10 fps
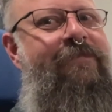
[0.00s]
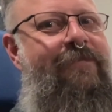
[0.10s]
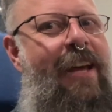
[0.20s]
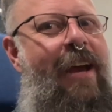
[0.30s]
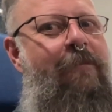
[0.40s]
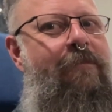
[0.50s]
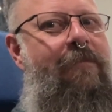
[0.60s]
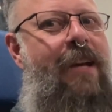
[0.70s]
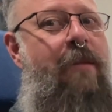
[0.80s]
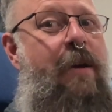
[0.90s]
yeah.
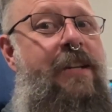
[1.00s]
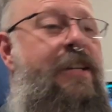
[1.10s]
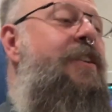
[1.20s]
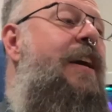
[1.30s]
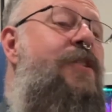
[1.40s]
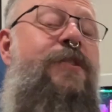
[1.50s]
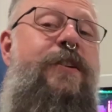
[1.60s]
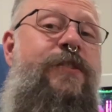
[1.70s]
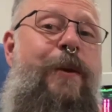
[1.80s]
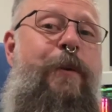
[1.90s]
But you got to
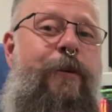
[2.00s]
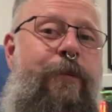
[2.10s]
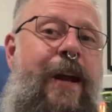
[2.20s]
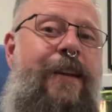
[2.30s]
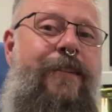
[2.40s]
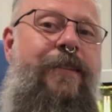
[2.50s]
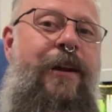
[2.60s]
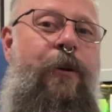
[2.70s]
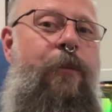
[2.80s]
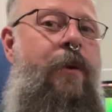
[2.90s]
start somewhere, right?
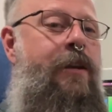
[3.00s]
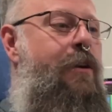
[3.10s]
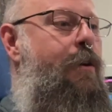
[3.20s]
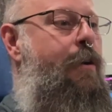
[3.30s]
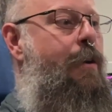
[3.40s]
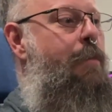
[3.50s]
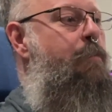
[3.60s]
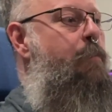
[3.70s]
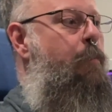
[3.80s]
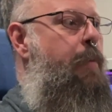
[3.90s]
When you're
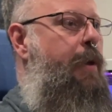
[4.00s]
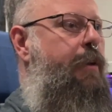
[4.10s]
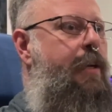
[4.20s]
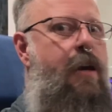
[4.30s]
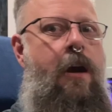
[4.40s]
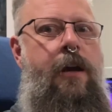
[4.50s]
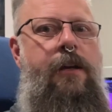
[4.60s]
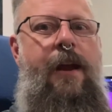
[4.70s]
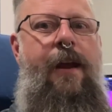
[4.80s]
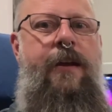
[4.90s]
building
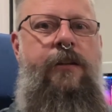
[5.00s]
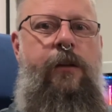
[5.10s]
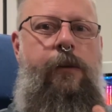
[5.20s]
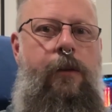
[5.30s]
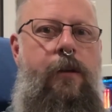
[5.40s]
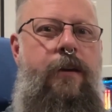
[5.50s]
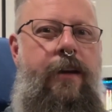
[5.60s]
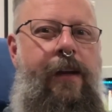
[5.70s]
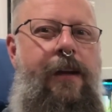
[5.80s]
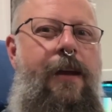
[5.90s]
art and you're
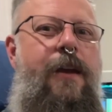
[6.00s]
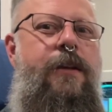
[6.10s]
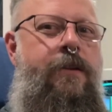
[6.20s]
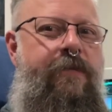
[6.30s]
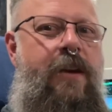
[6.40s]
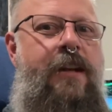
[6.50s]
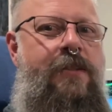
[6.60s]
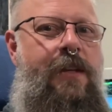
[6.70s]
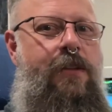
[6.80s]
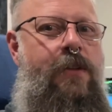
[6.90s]
learning, you've got to
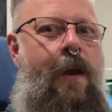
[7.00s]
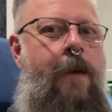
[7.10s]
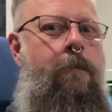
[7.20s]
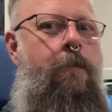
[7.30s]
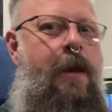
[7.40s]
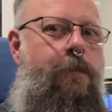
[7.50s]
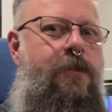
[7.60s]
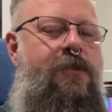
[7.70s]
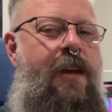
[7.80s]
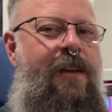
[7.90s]
take the time, make
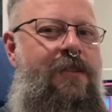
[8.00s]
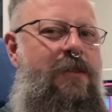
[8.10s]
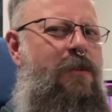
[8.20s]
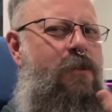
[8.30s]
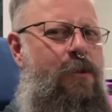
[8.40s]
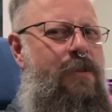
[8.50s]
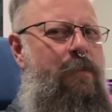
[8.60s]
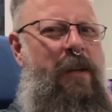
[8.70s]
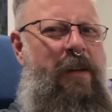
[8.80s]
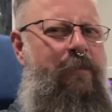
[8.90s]
mistakes, and do
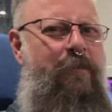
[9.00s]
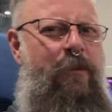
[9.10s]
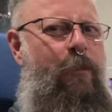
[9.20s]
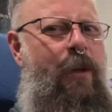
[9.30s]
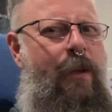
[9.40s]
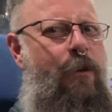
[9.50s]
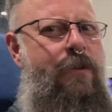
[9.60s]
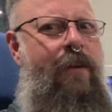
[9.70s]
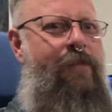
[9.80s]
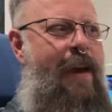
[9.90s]
something really
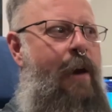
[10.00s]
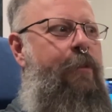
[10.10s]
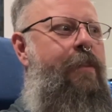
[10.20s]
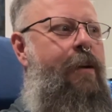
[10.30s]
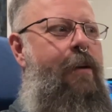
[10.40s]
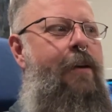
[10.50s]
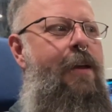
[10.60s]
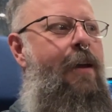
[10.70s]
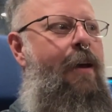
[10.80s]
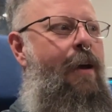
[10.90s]
sort of out there
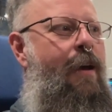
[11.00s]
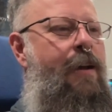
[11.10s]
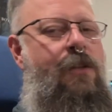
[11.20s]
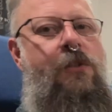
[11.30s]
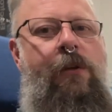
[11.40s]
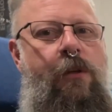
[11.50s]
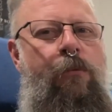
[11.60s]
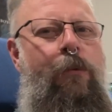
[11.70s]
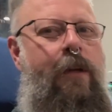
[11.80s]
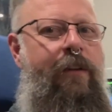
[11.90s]
until you
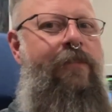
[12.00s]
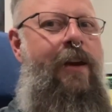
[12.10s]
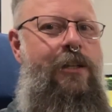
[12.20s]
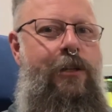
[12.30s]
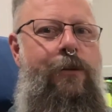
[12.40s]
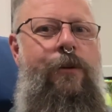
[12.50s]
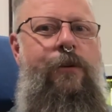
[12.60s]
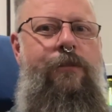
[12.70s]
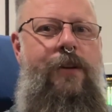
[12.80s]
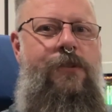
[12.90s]
really find your
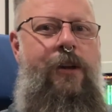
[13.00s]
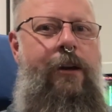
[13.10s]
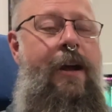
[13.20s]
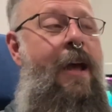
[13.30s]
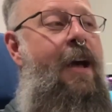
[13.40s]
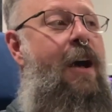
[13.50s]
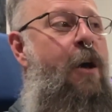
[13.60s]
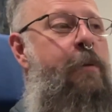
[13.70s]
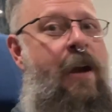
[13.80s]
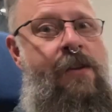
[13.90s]
groove, etc.
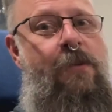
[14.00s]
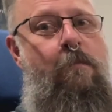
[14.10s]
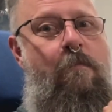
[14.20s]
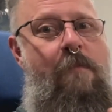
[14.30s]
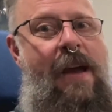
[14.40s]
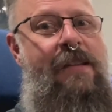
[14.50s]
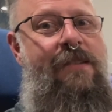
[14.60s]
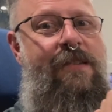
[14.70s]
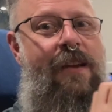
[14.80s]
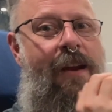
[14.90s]
I'll be honest,
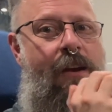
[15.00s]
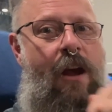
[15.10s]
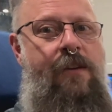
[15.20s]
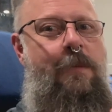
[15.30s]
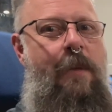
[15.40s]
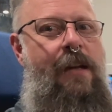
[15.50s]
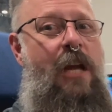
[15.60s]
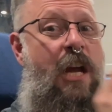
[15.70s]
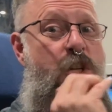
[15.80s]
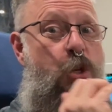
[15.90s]
meds and Octamed
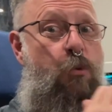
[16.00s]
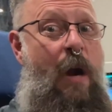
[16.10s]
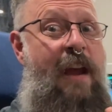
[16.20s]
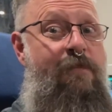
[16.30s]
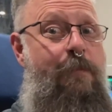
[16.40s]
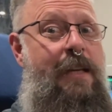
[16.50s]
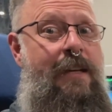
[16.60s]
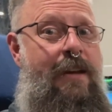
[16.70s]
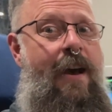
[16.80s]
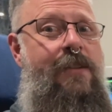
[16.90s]
drive me
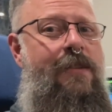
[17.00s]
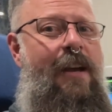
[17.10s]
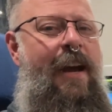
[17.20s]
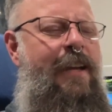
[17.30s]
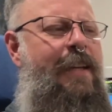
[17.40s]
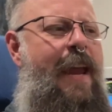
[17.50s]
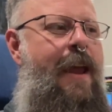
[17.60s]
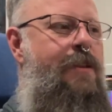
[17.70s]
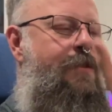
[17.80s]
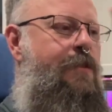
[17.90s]
nuts. I
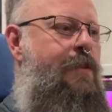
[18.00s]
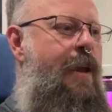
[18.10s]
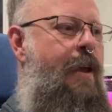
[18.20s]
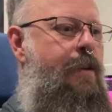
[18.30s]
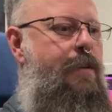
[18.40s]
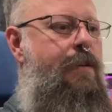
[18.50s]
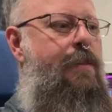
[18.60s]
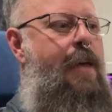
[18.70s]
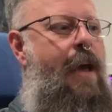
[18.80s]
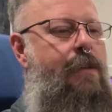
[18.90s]
can't stand
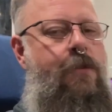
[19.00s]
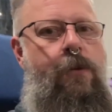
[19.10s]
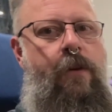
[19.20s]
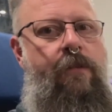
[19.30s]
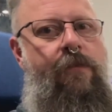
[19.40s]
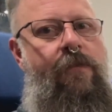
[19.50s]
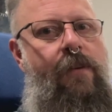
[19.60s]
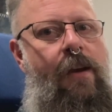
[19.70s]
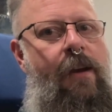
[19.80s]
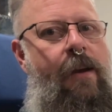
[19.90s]
that sort of
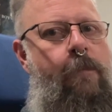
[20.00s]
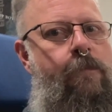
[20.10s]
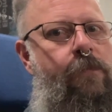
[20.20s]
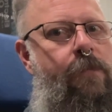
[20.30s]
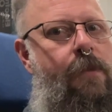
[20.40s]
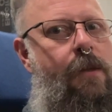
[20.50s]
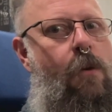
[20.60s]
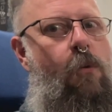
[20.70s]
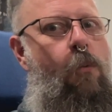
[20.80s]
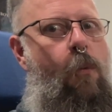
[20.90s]

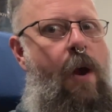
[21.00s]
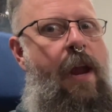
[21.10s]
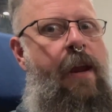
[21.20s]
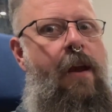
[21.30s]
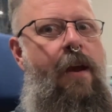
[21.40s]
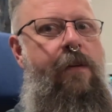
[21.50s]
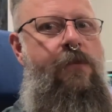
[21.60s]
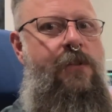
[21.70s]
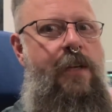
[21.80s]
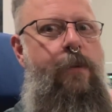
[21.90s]
way of
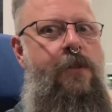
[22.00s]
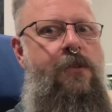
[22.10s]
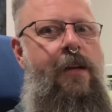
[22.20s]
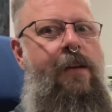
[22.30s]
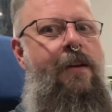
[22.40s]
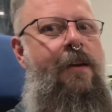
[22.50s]
sequencing.